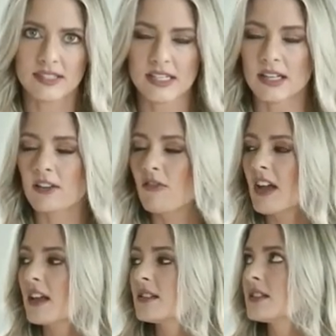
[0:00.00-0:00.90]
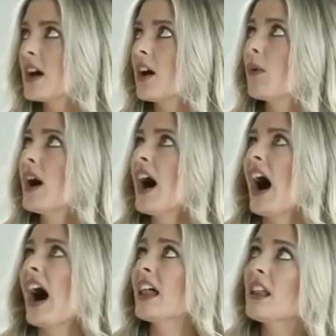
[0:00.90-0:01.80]
ceiling fan. So
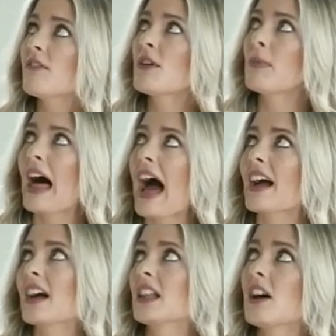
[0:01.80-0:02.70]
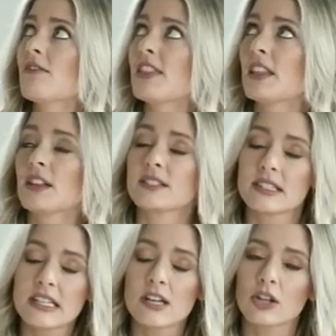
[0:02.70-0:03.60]
I love the black, I love the
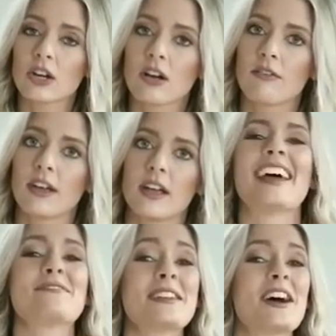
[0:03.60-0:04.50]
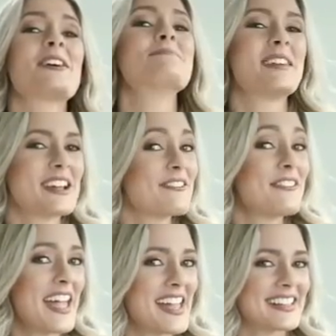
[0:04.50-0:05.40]
sleek look of it, and we are big
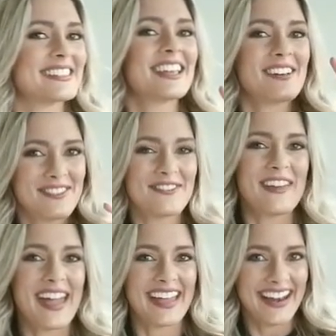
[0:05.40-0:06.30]
fans of the fan.